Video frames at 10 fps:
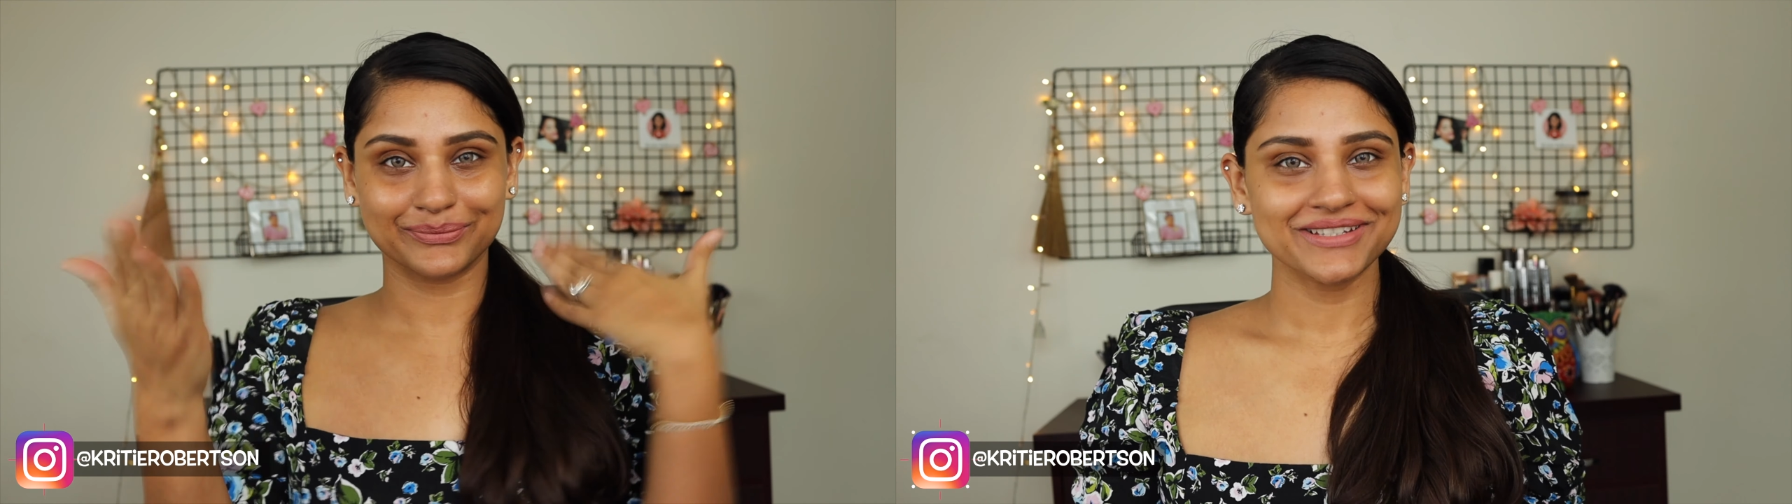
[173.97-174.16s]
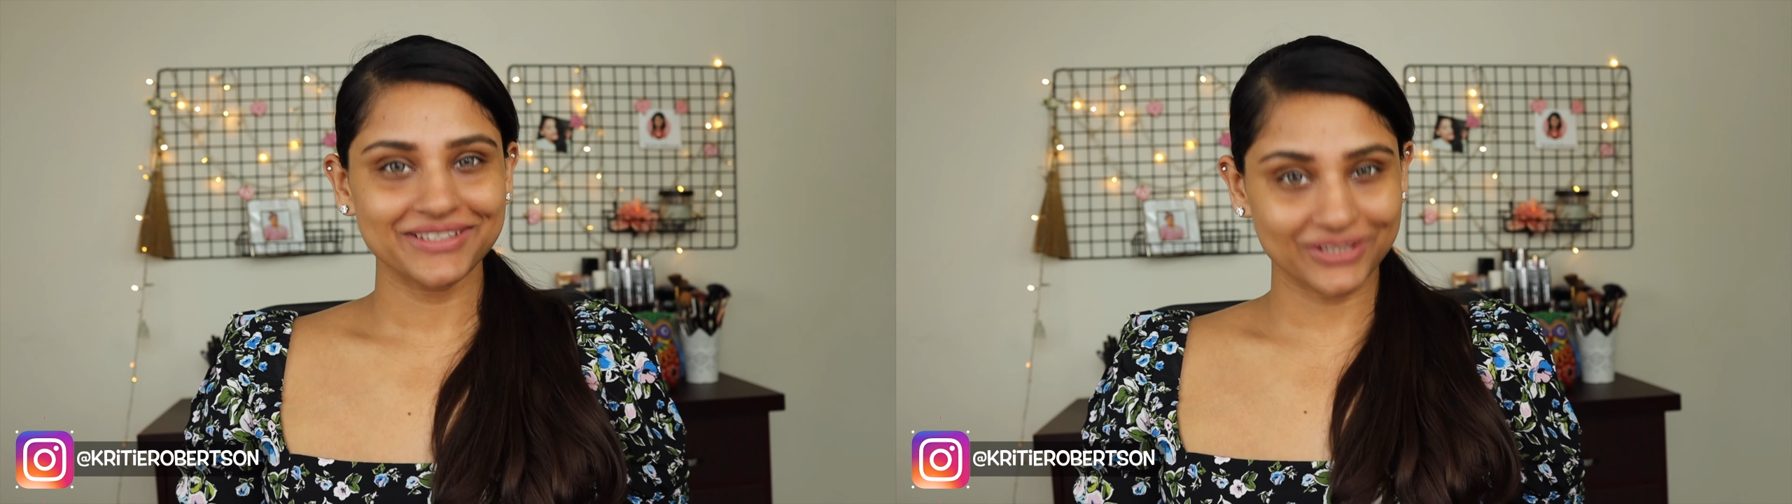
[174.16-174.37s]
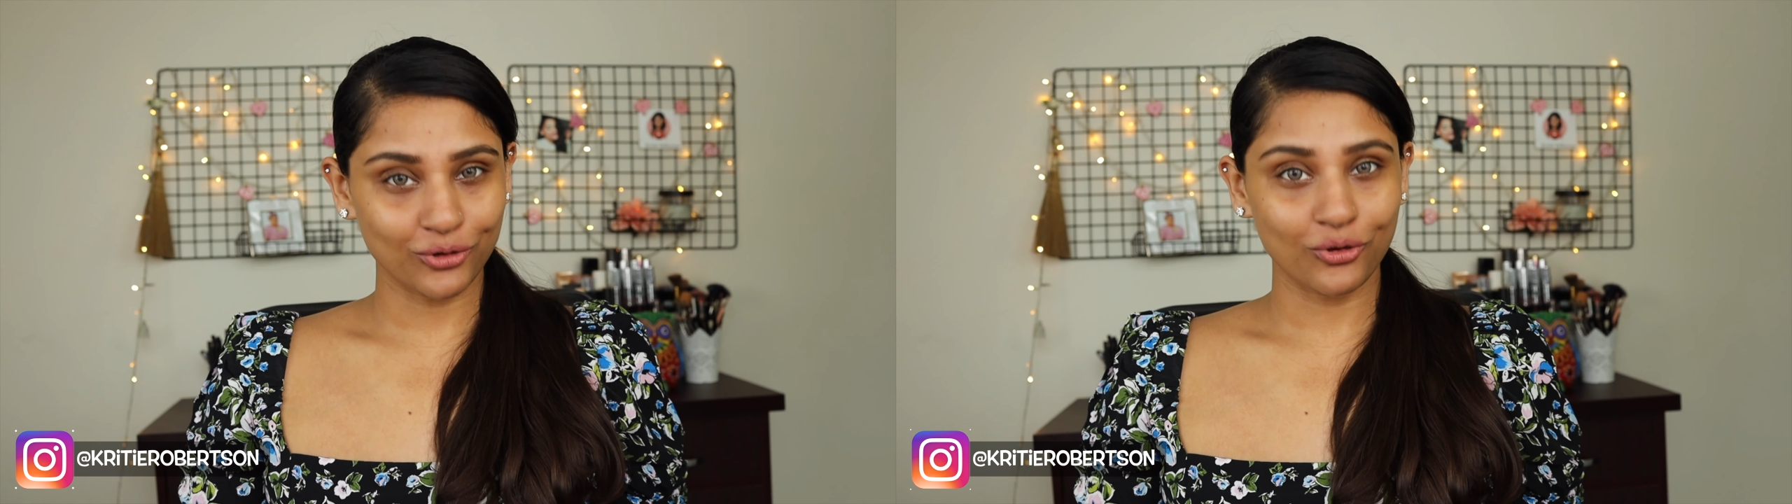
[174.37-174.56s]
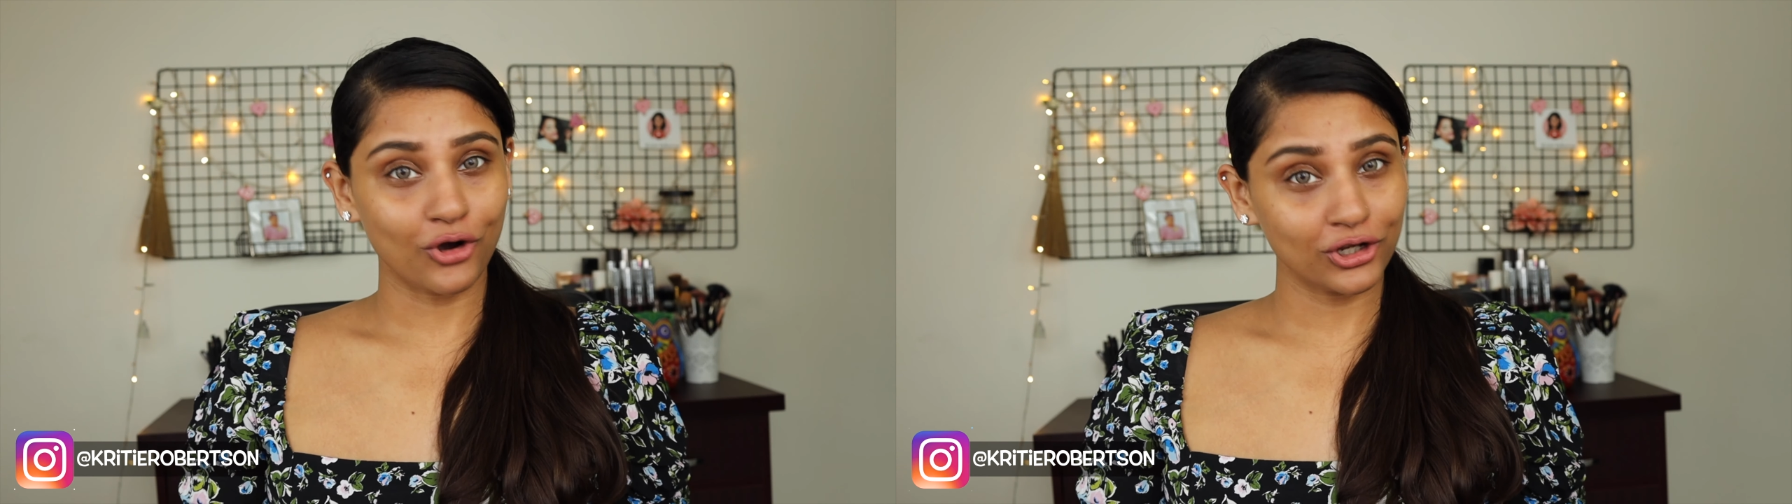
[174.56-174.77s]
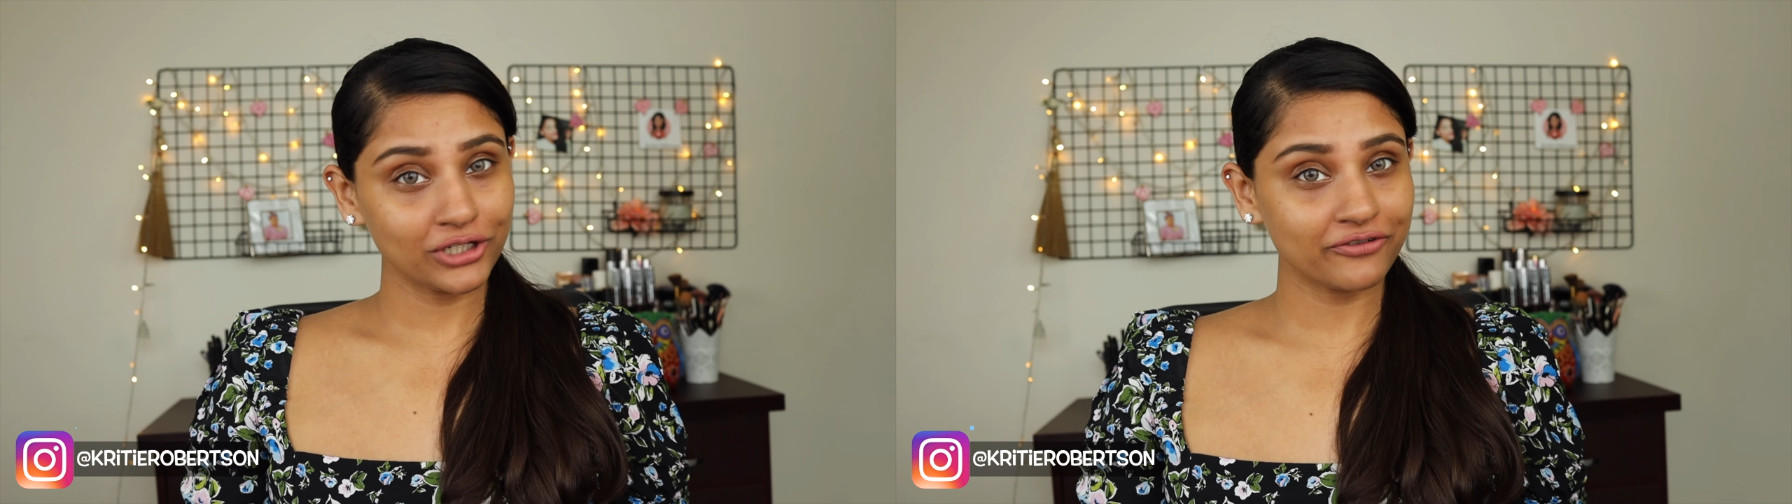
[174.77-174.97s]
So
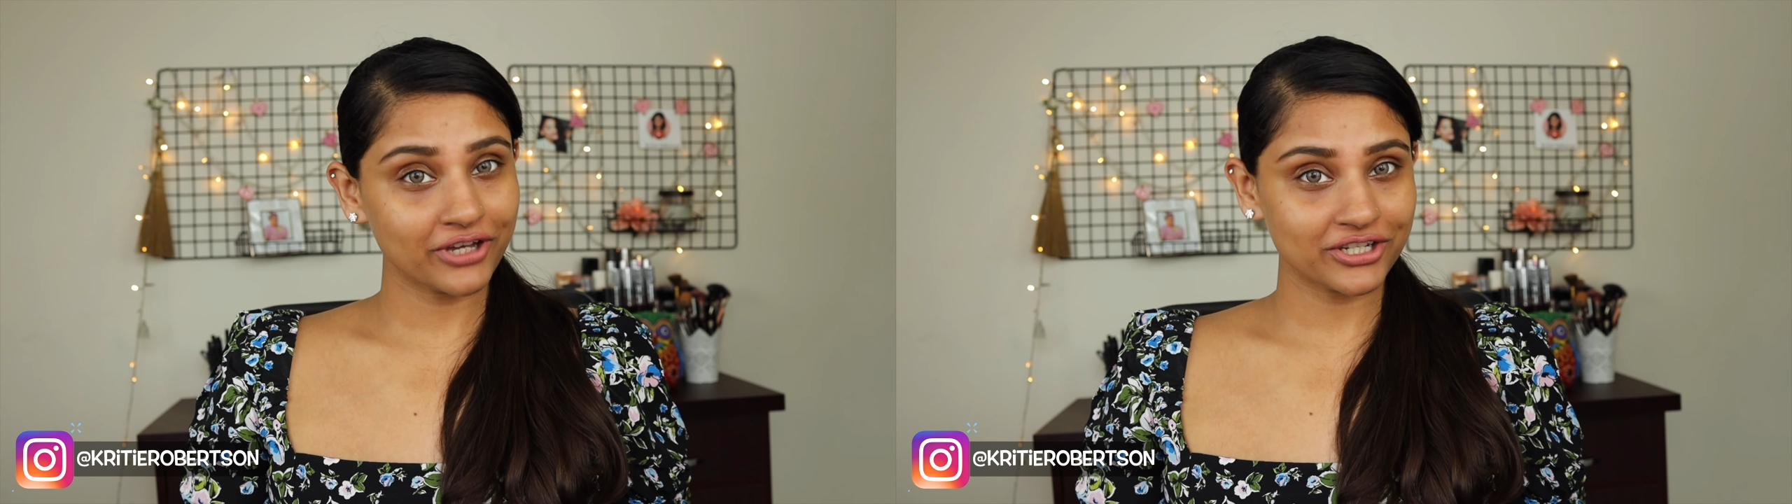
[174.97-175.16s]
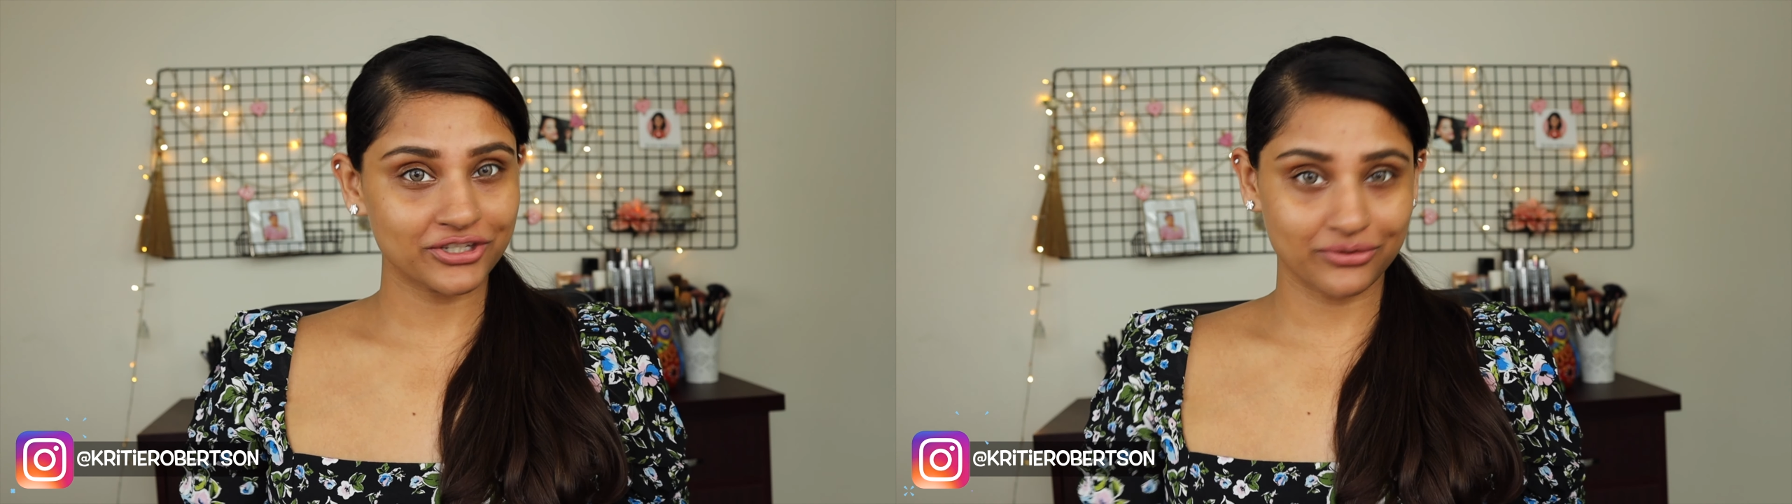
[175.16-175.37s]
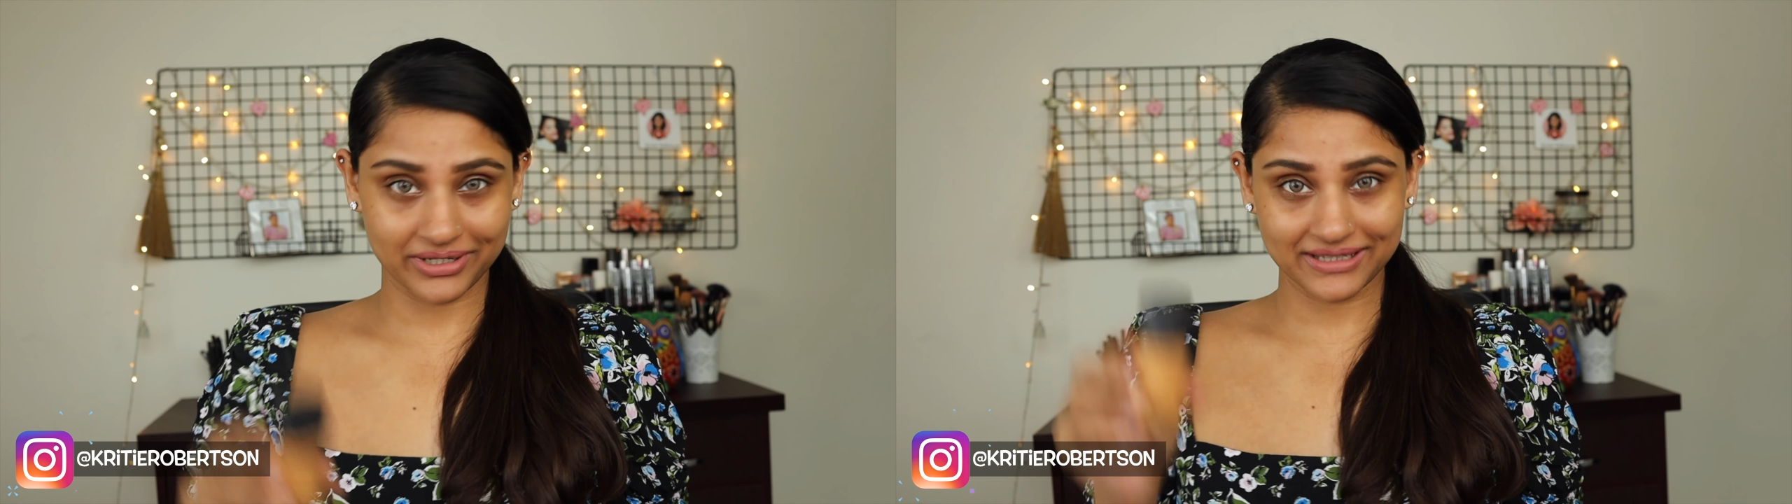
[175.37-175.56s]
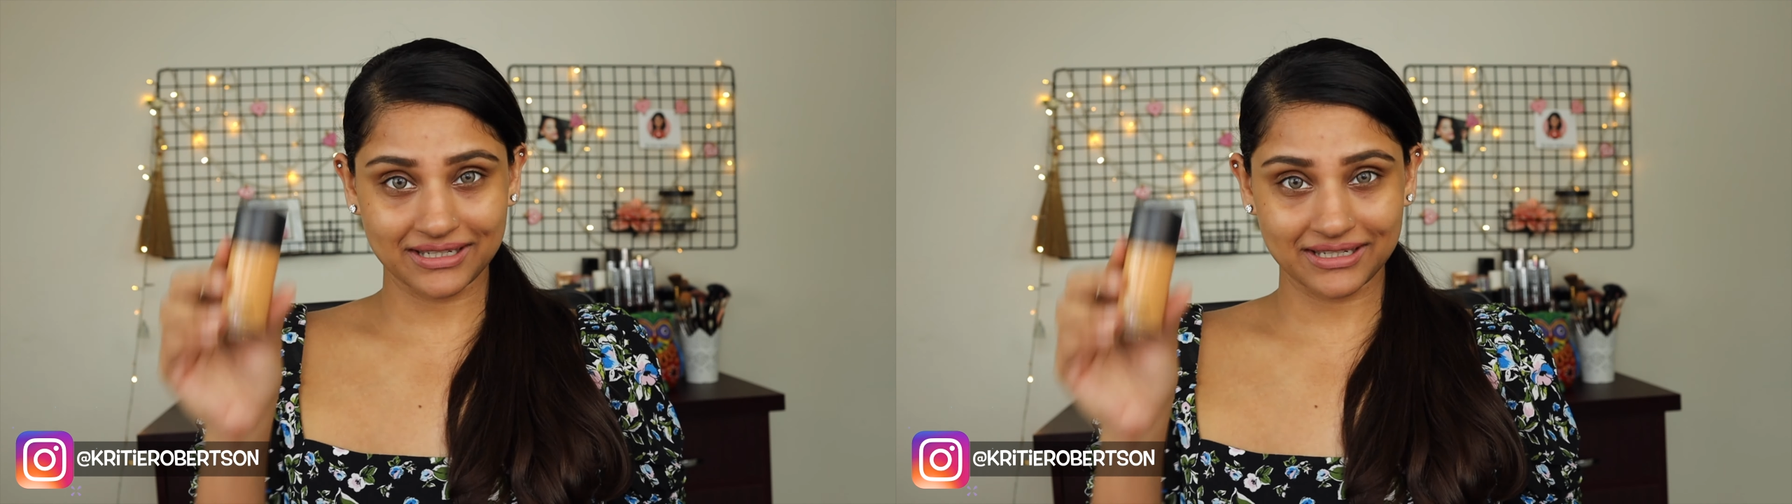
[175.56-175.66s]
all you've got to do is